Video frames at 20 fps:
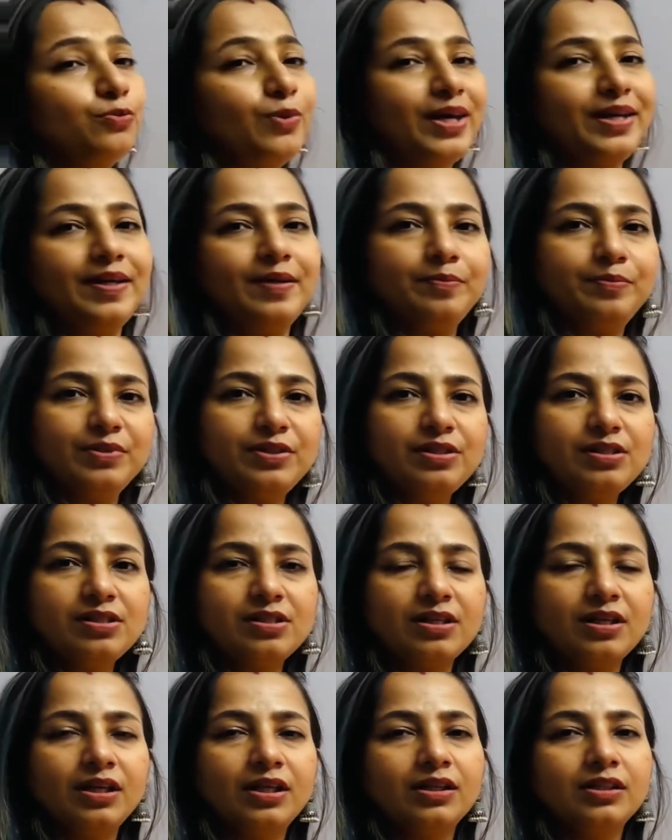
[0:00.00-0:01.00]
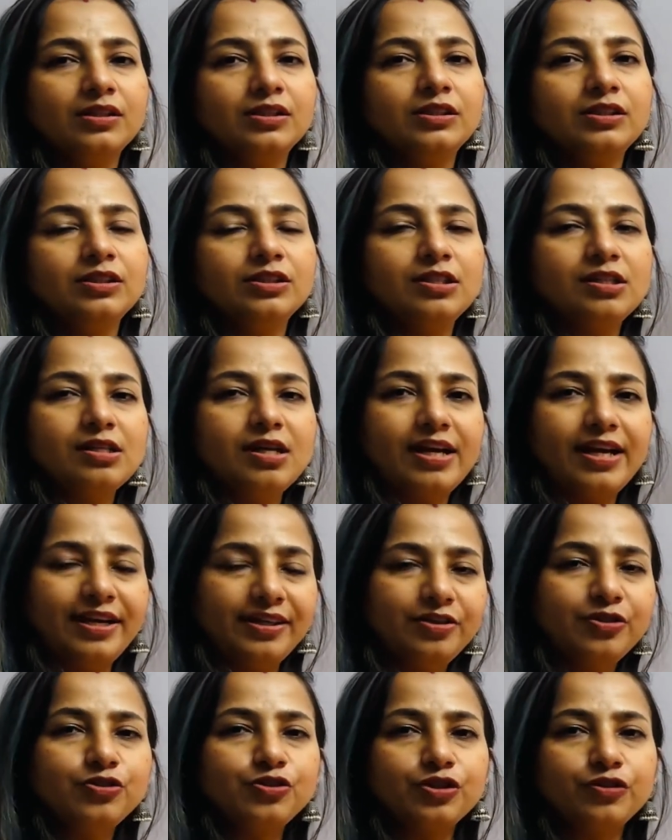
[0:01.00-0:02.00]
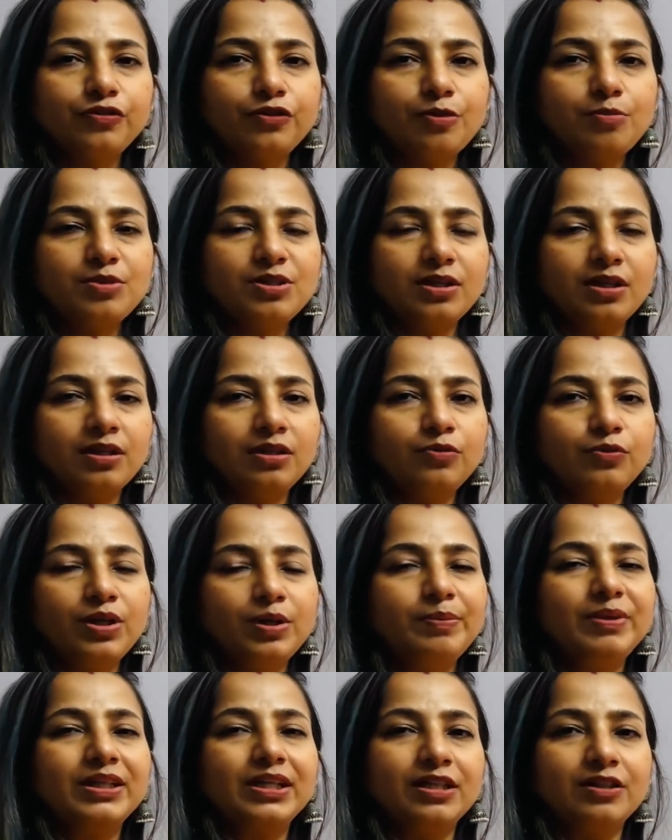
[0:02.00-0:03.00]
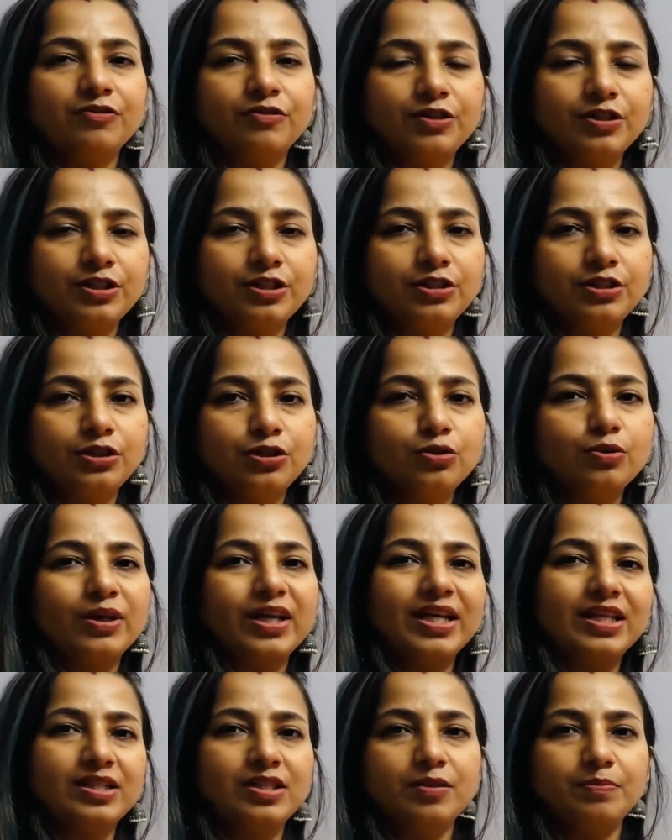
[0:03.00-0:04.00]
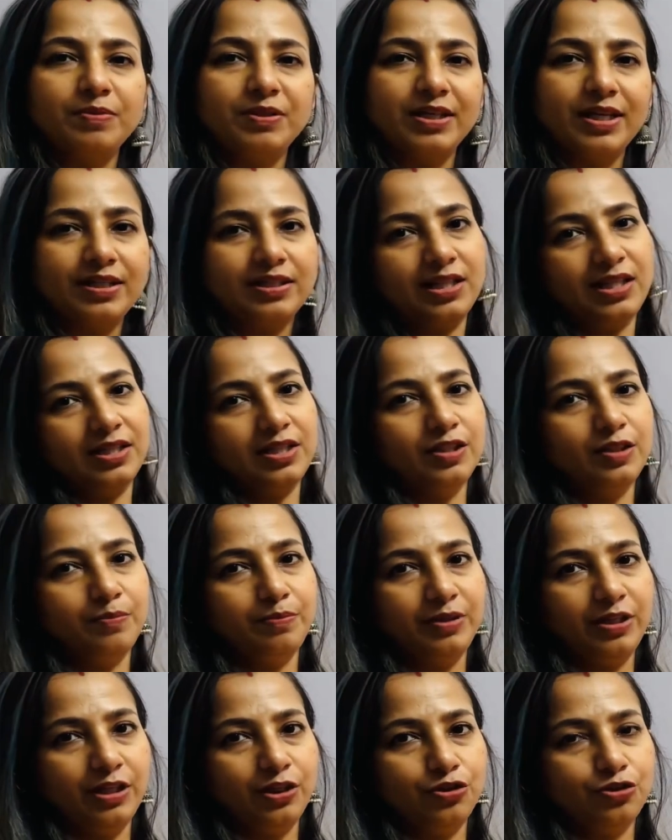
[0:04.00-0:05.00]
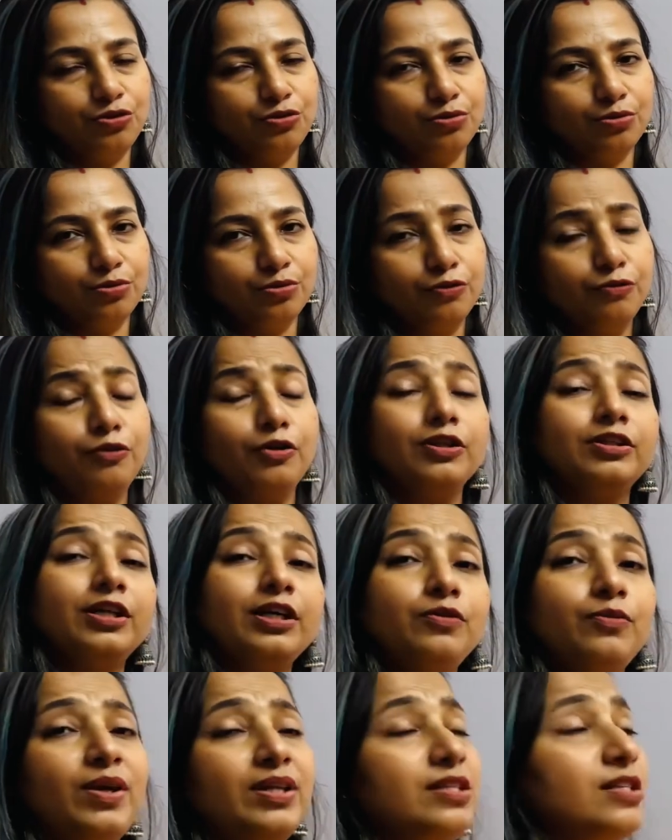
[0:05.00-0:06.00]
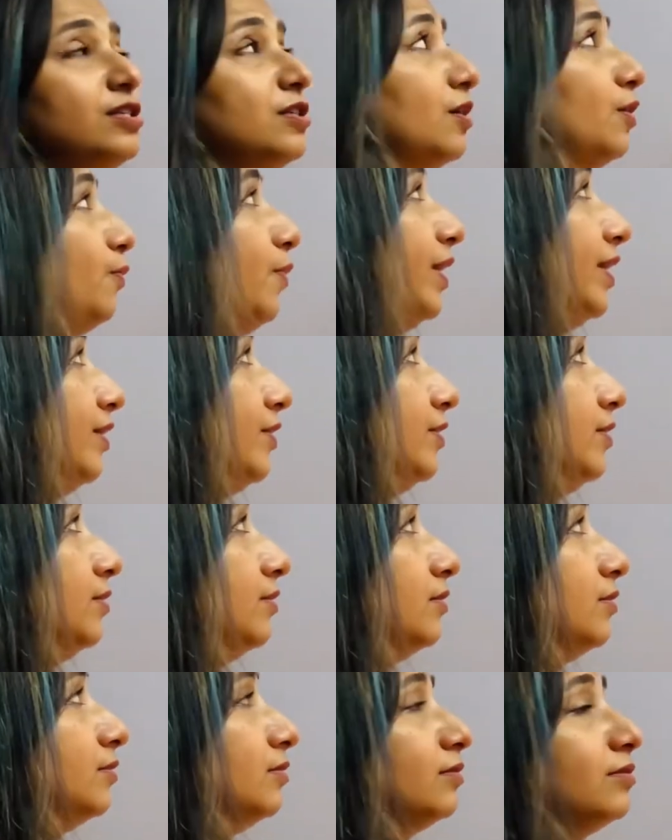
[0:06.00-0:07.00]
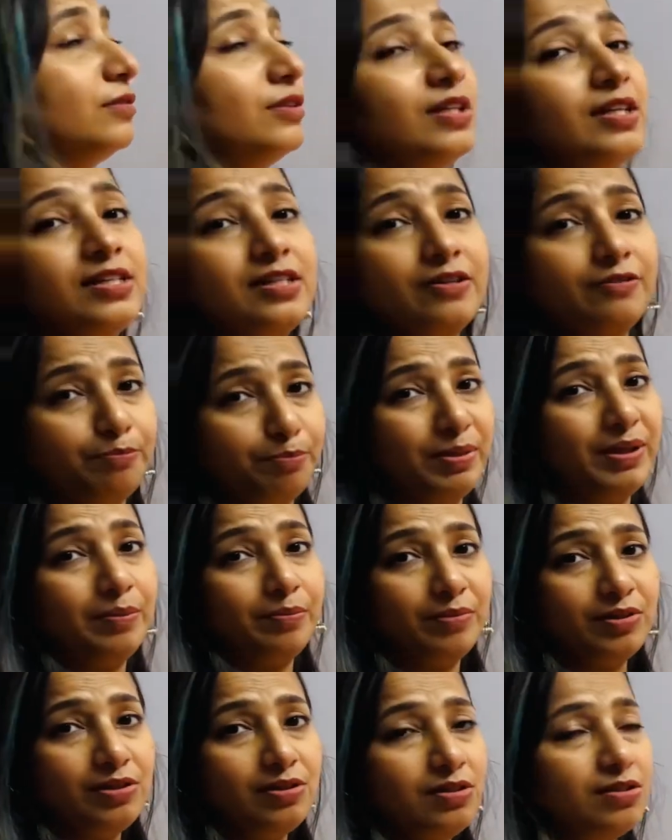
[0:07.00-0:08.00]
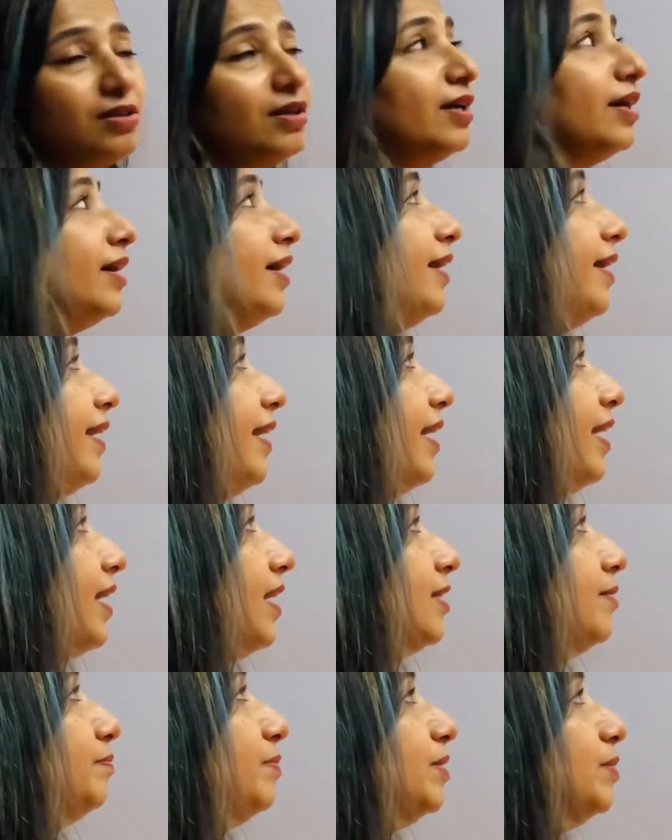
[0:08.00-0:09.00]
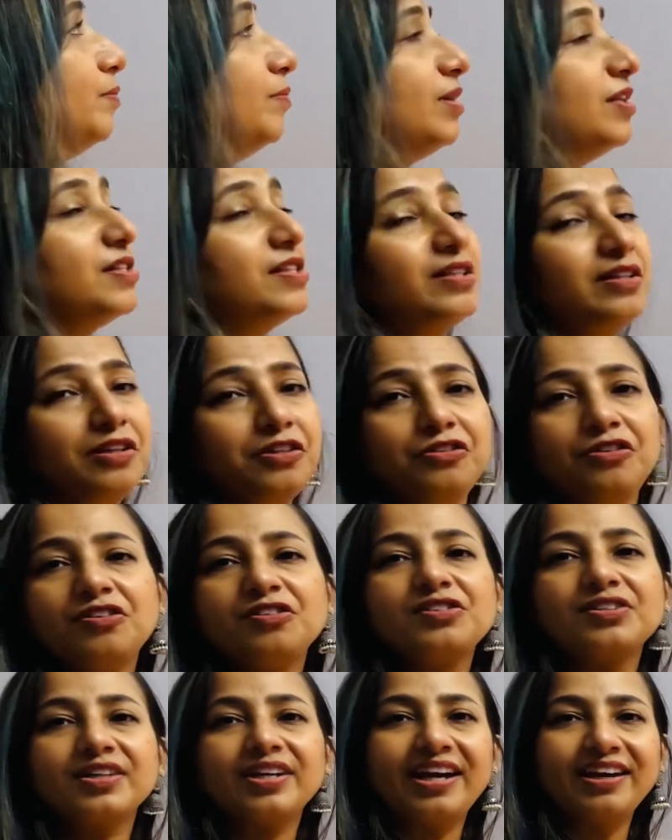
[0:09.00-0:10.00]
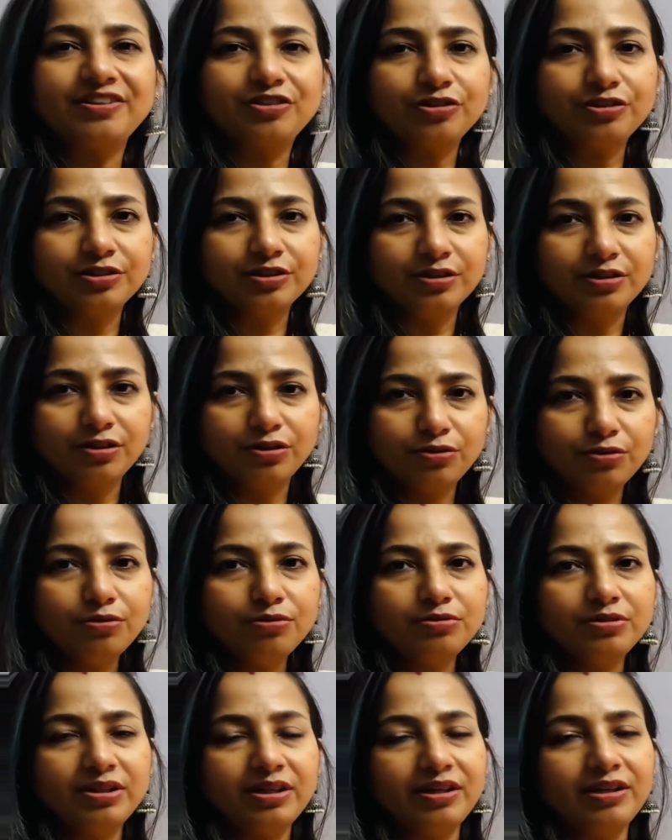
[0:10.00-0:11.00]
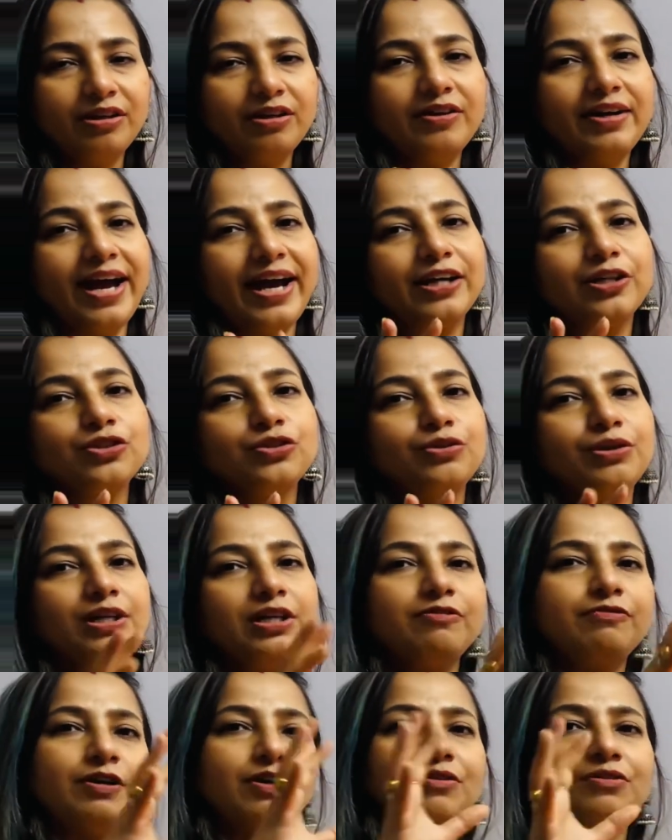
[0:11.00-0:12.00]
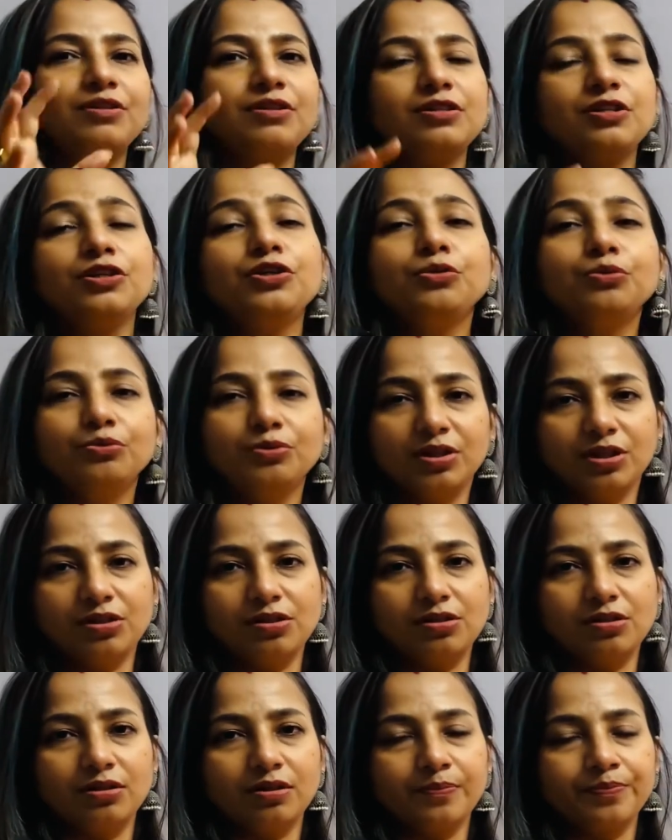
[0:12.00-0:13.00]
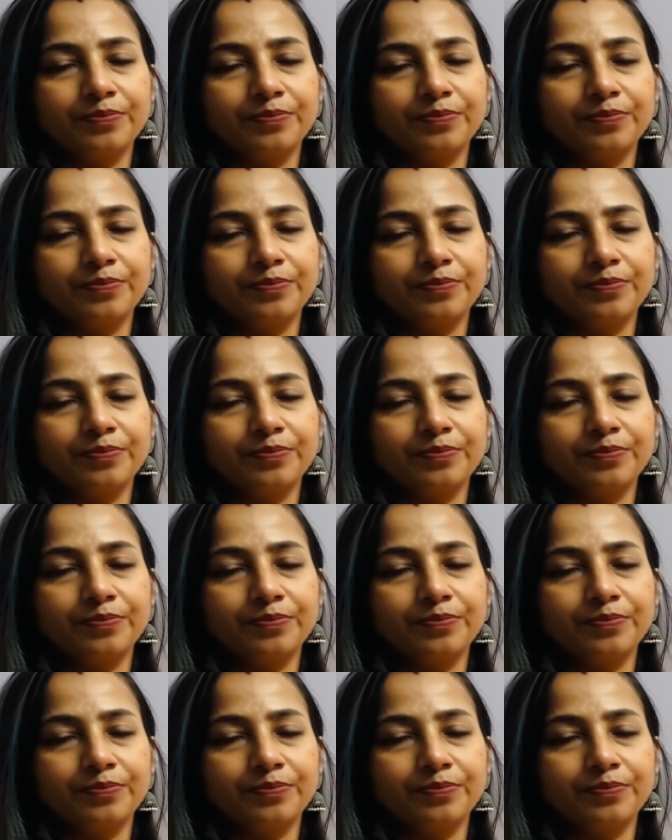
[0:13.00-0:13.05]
what happens? Energy from sun will be converted into ATP and NADPH2. For that, what is required? Pigments. And pigments, they are not scattered. They are actually found as a unit.